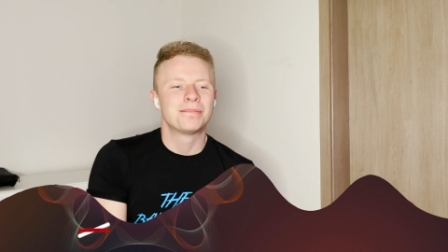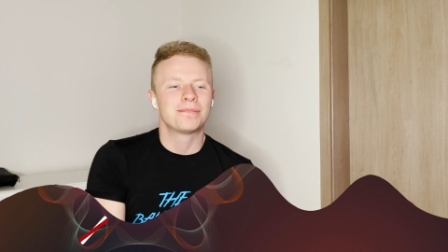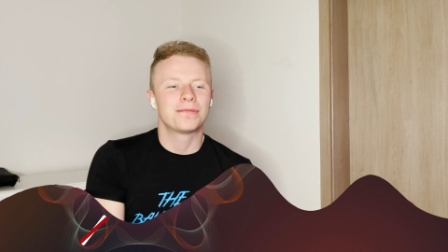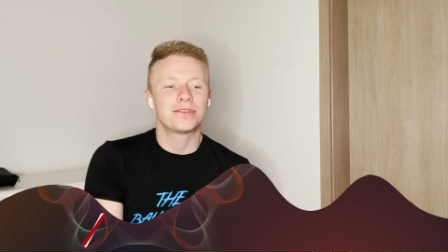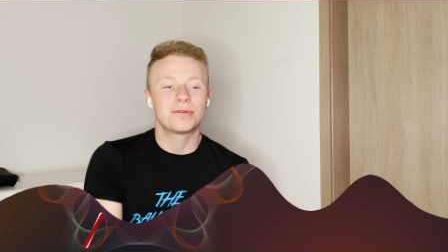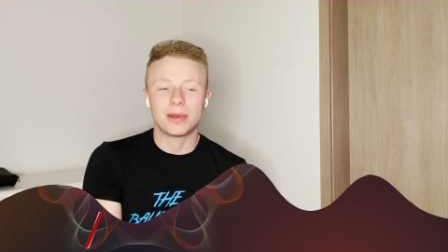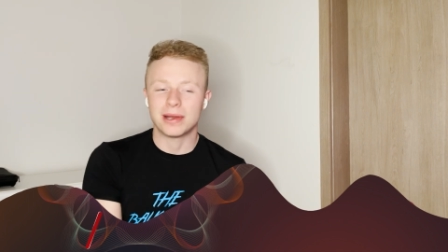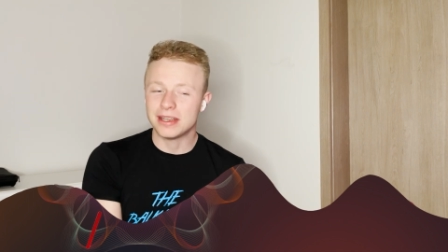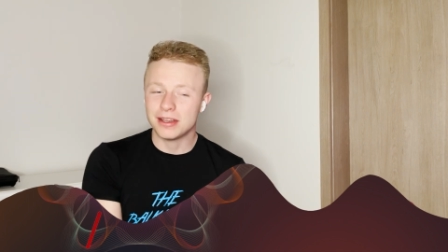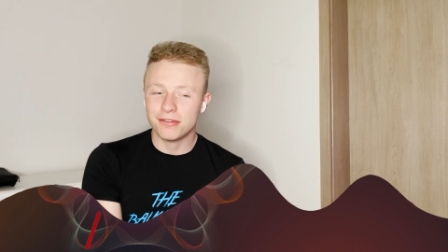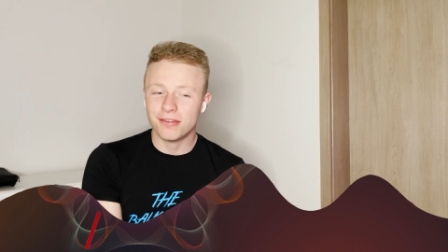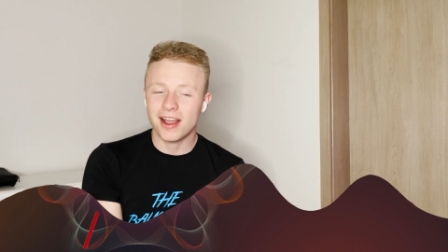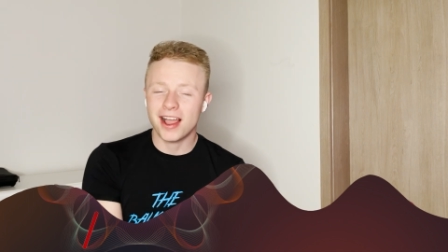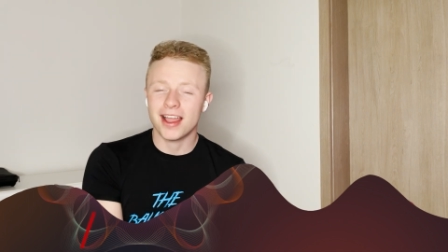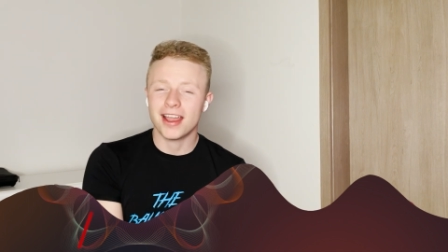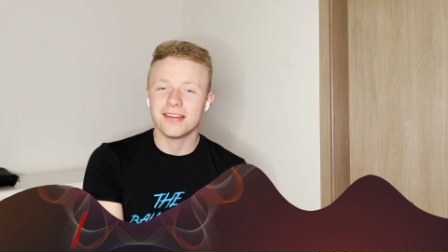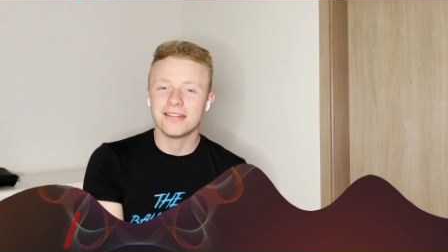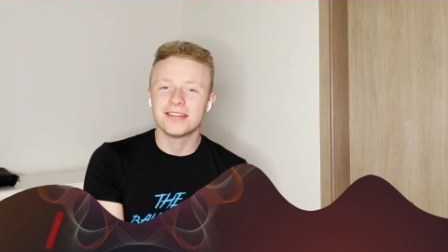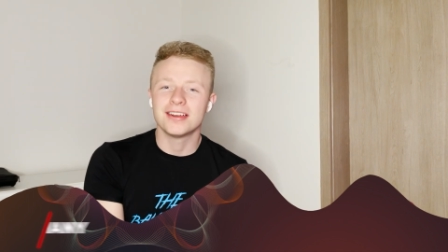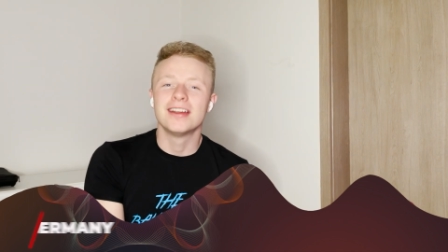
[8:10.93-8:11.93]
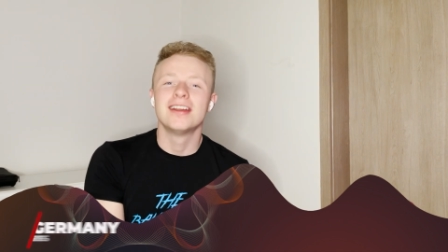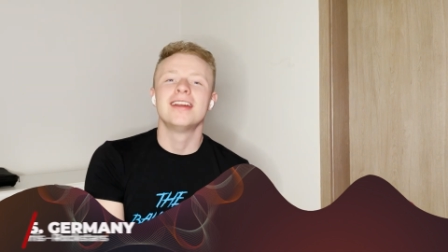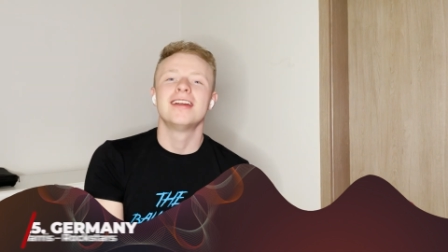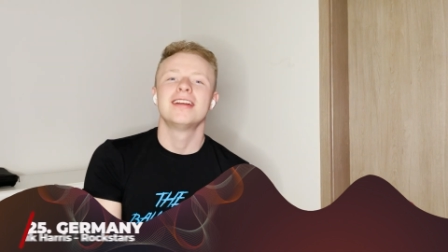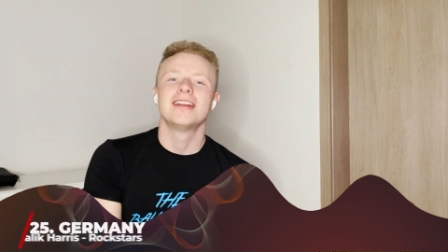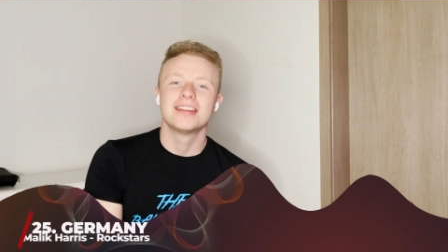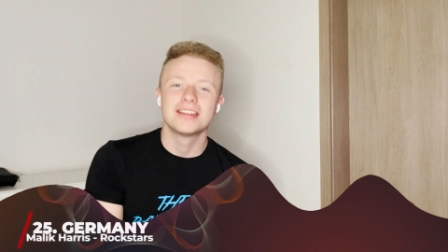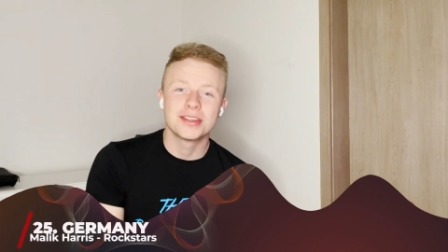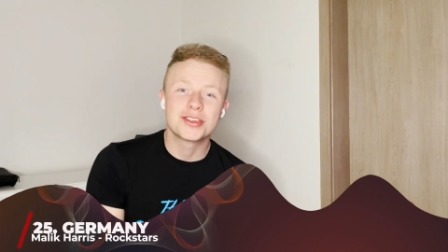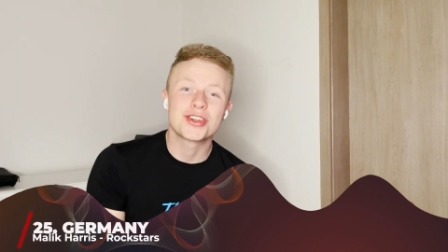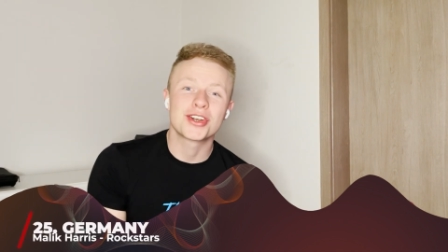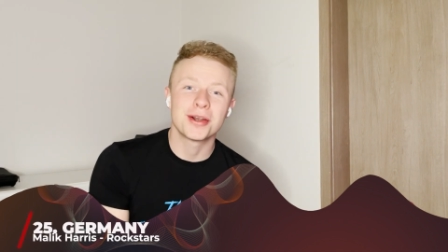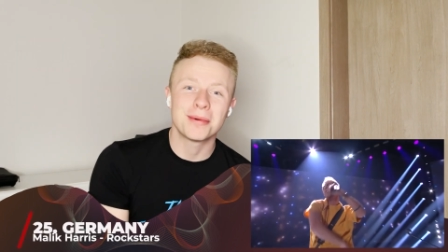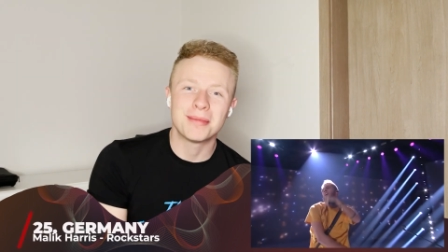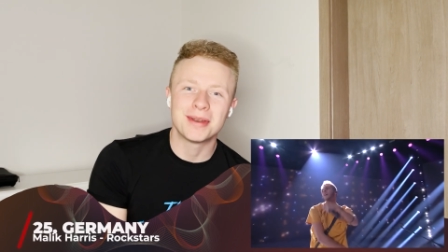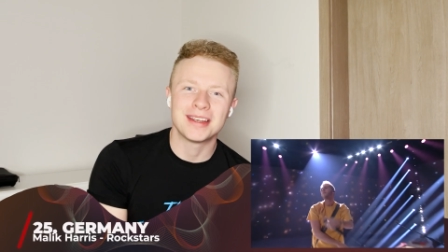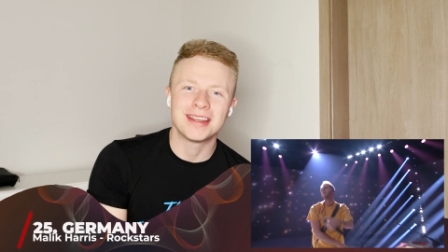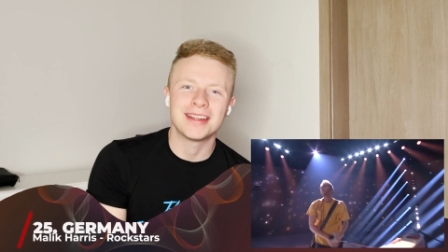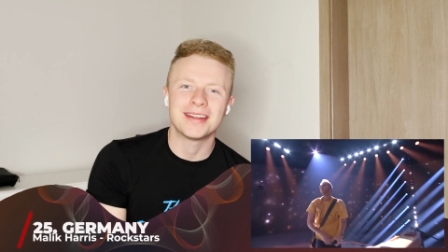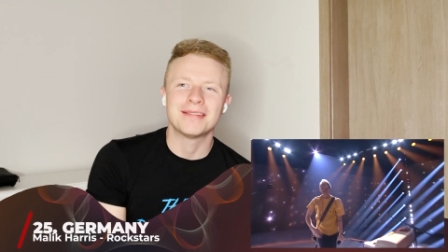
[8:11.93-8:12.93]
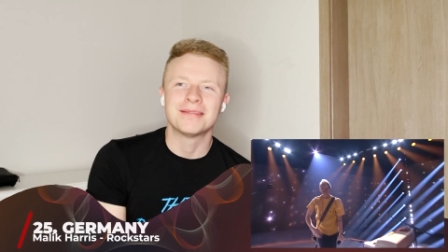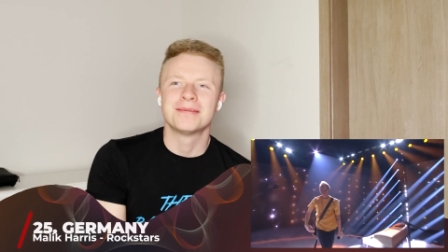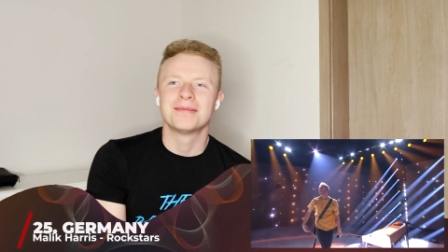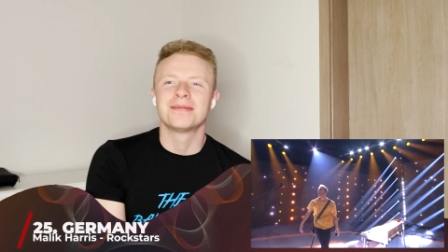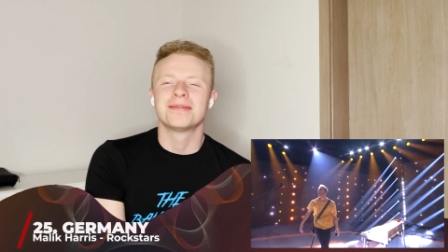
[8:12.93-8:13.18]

25, Germany.